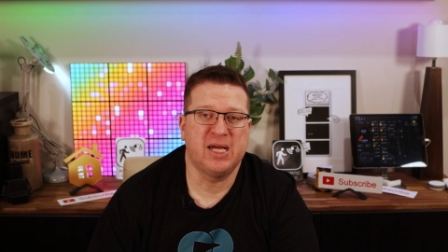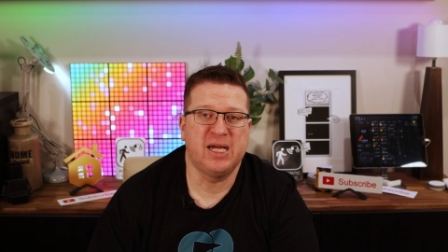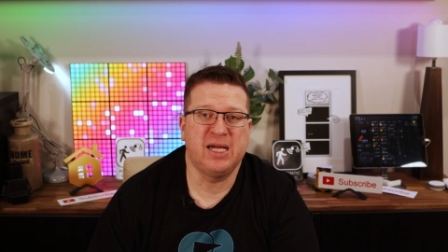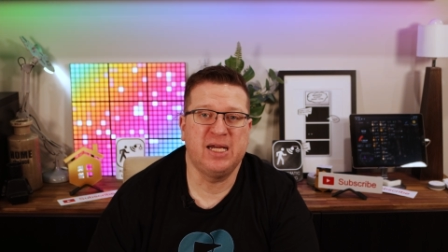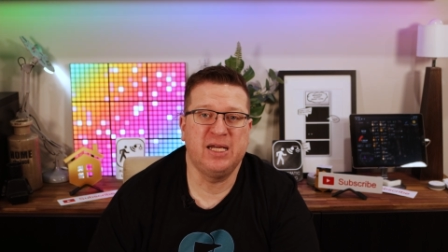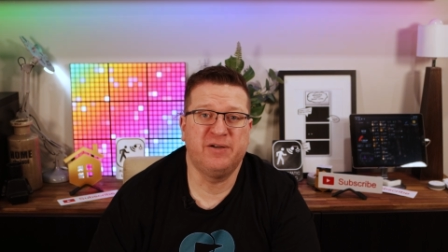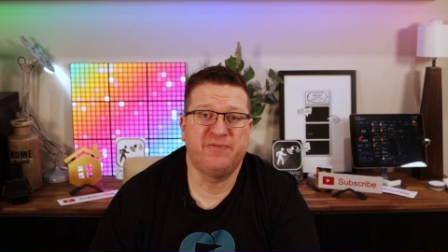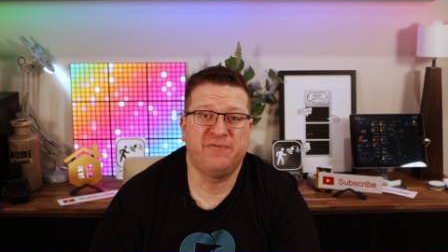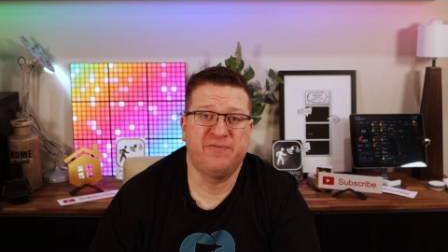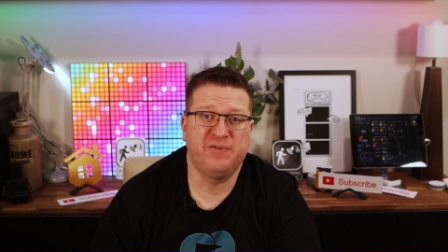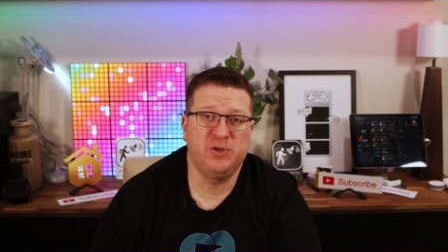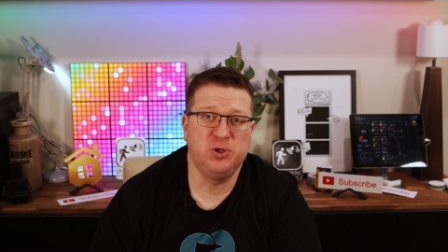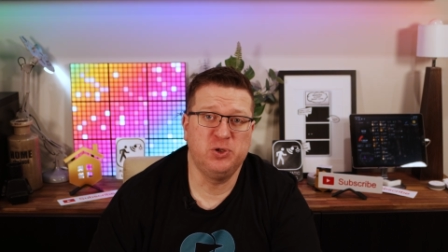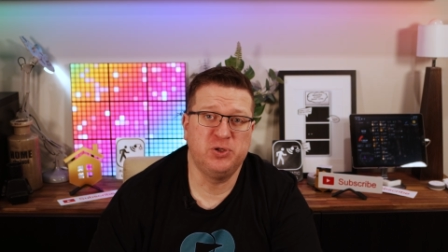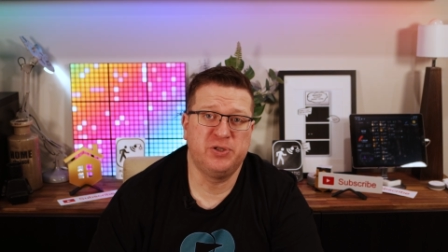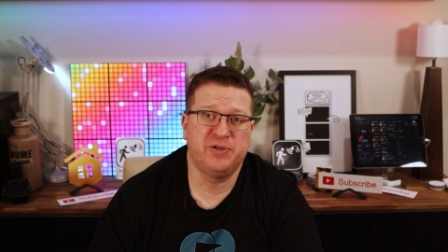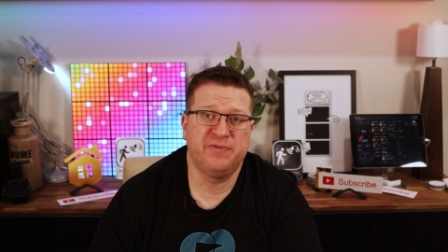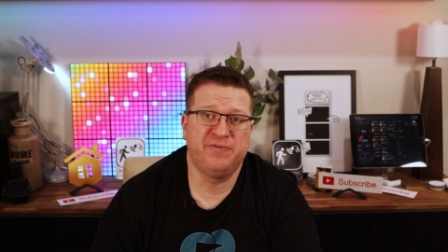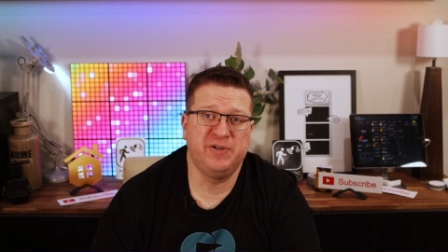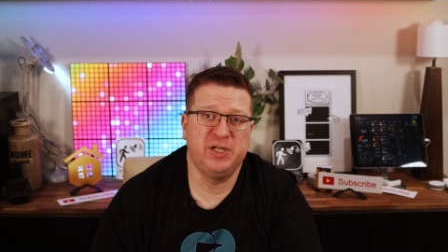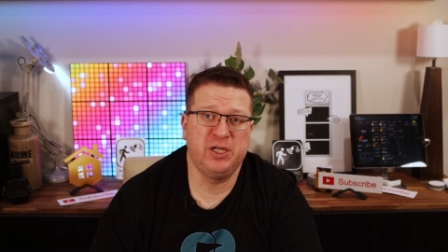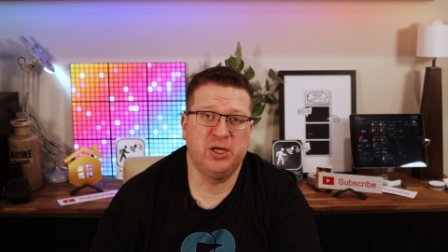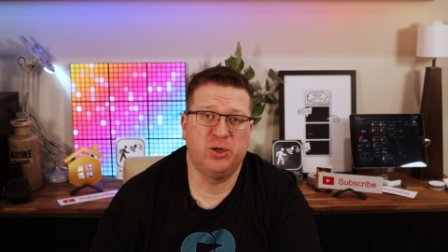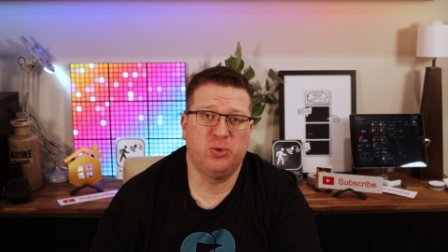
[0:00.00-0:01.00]
In a
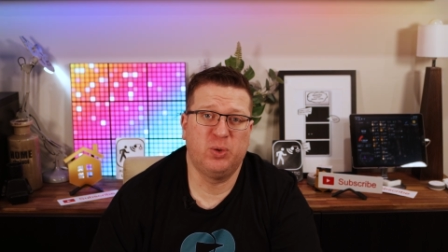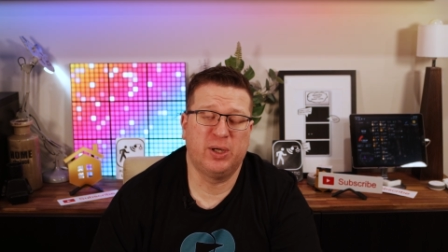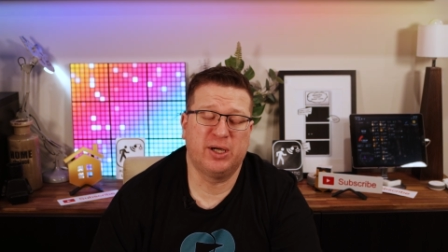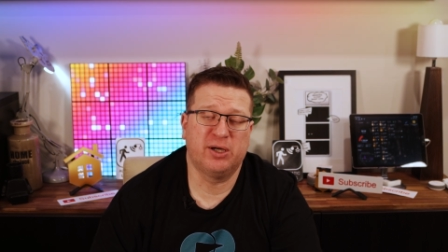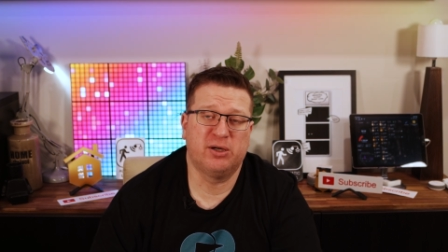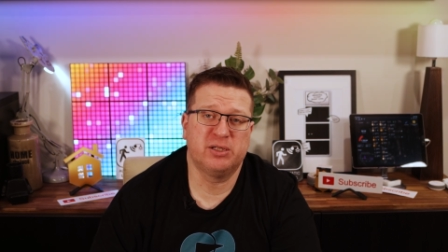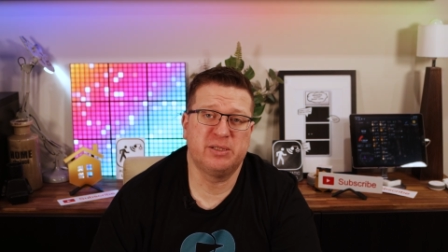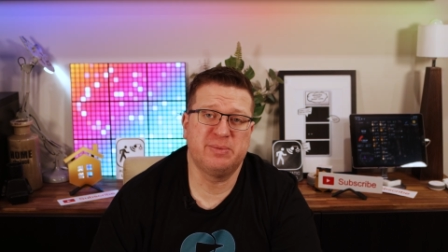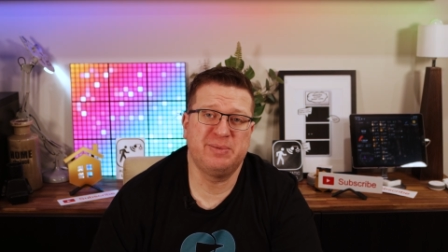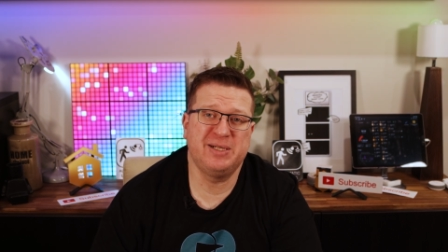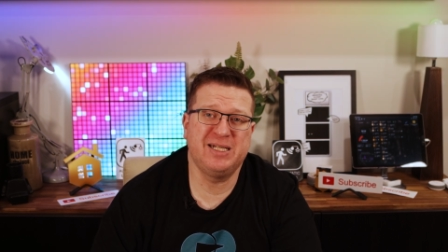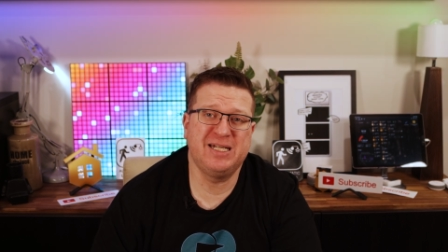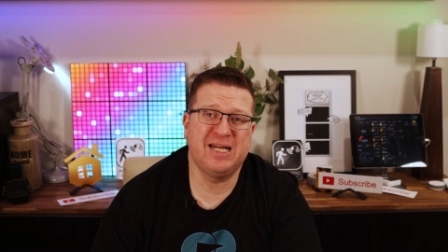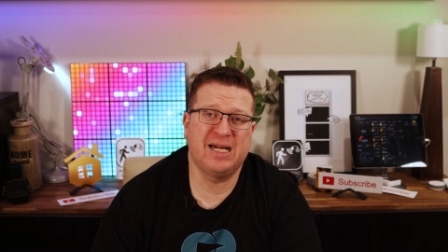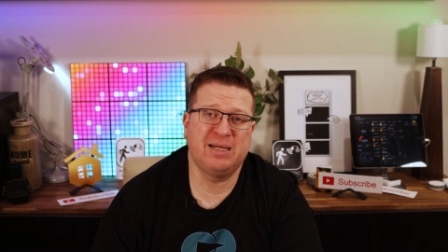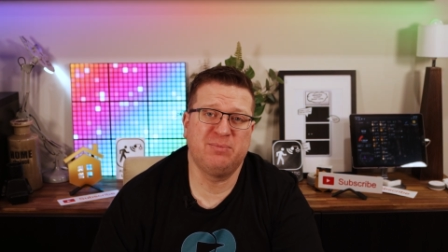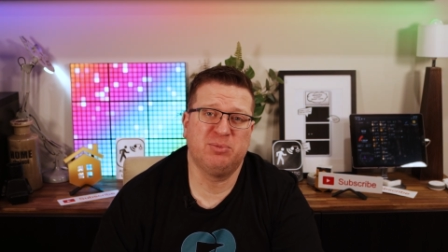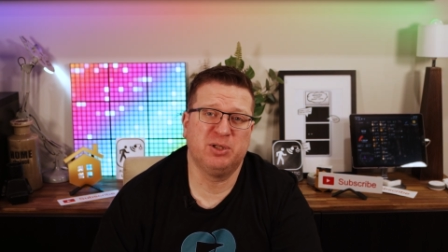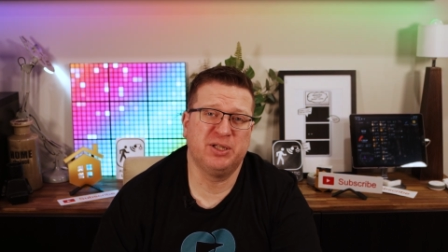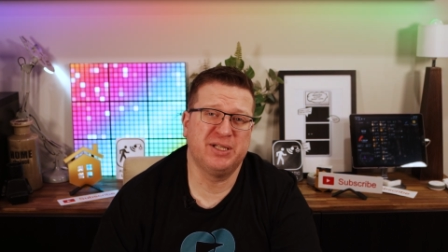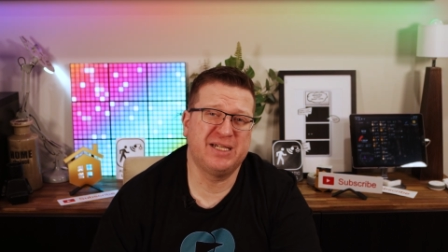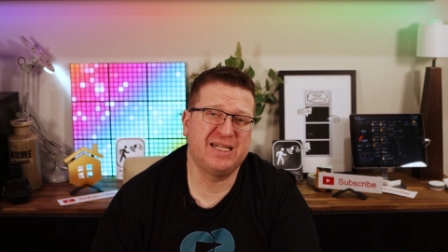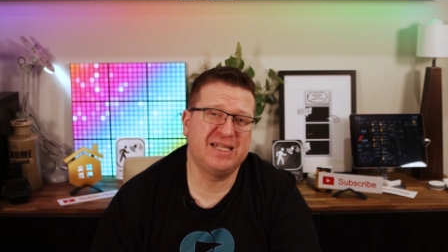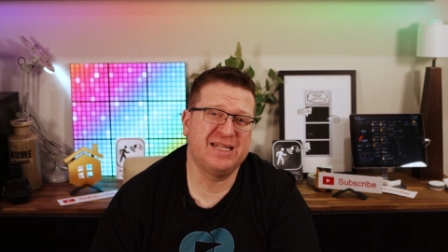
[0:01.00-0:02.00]
future video, we're going to be
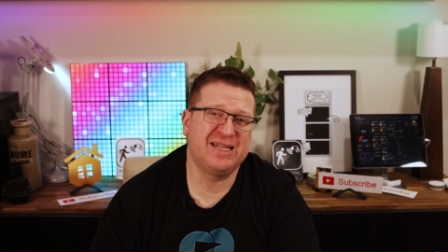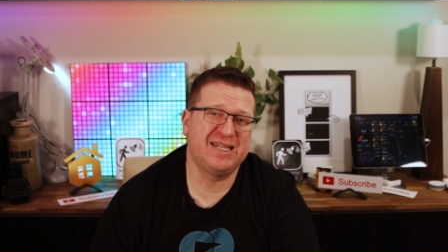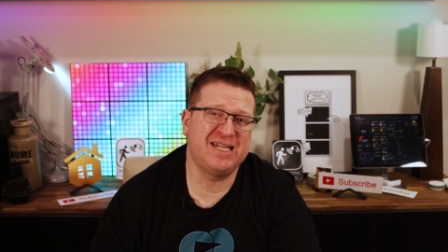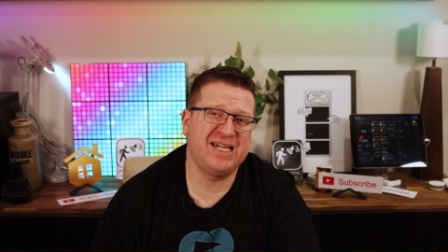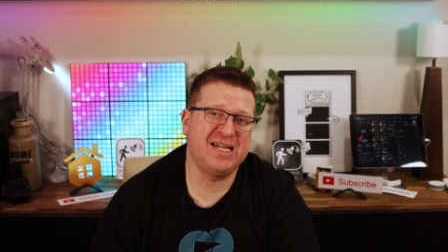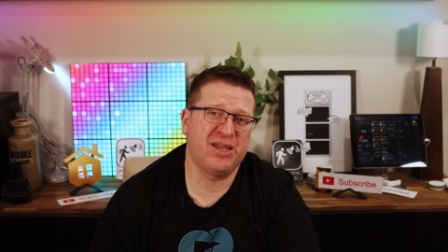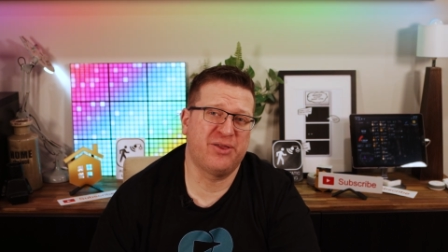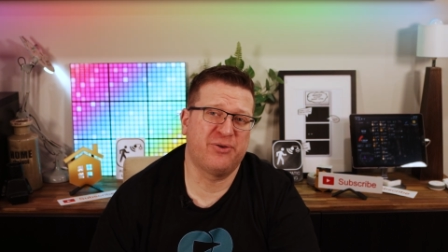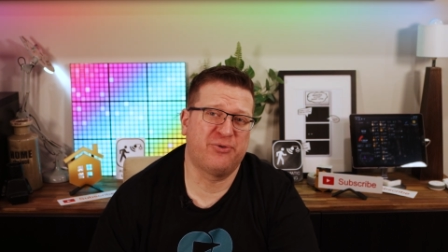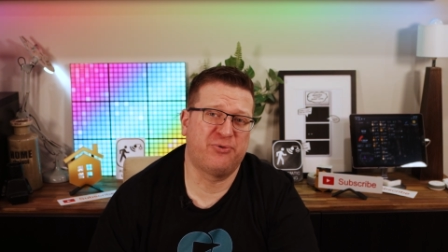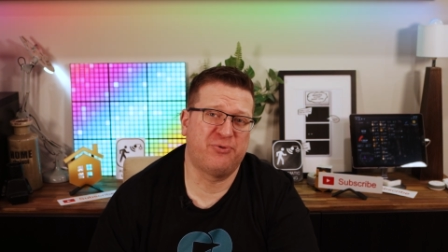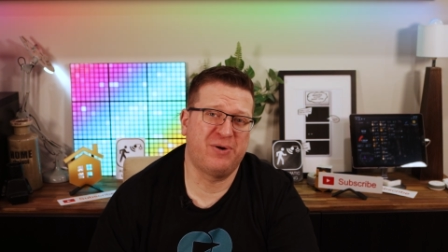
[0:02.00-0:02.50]
enabling the